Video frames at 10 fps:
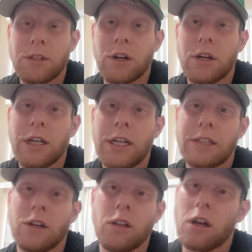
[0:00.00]

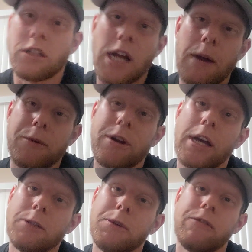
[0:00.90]
is our long snapper. He
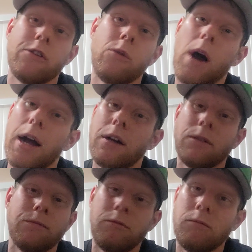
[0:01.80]
has been for a
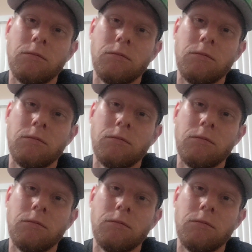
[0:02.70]
while.